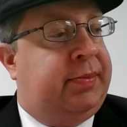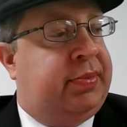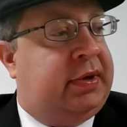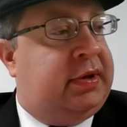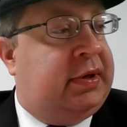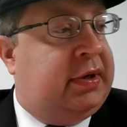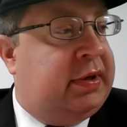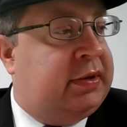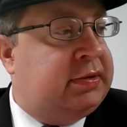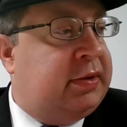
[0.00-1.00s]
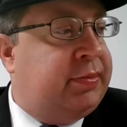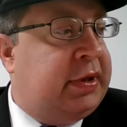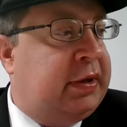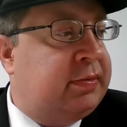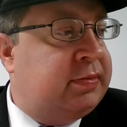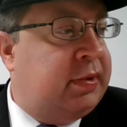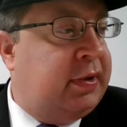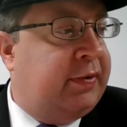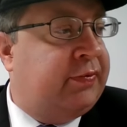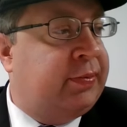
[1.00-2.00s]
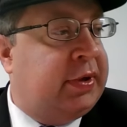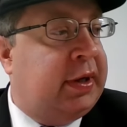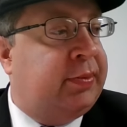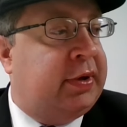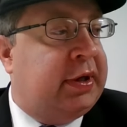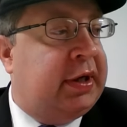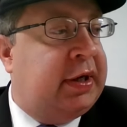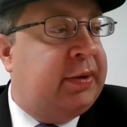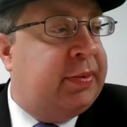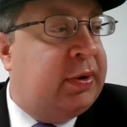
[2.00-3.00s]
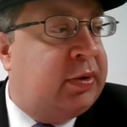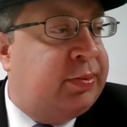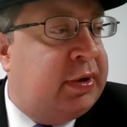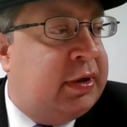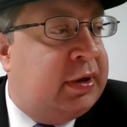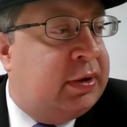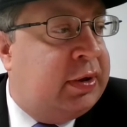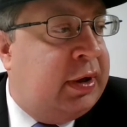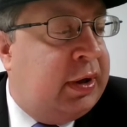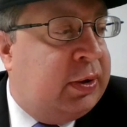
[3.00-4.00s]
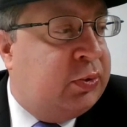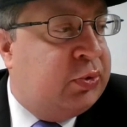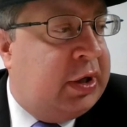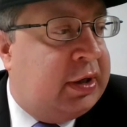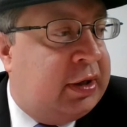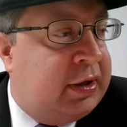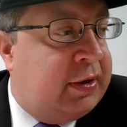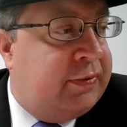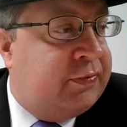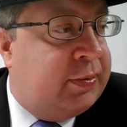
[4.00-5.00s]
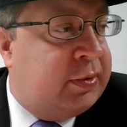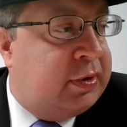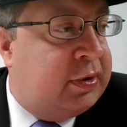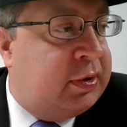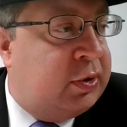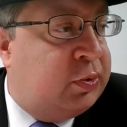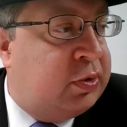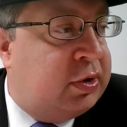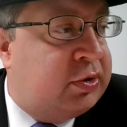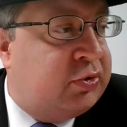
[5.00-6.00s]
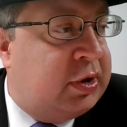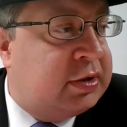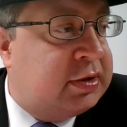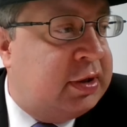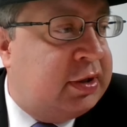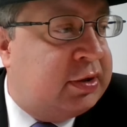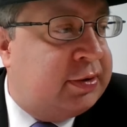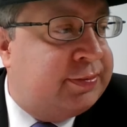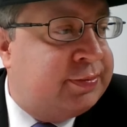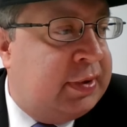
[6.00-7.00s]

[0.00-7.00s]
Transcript: But sometimes, from time to time, I will be reading from the New World Translation,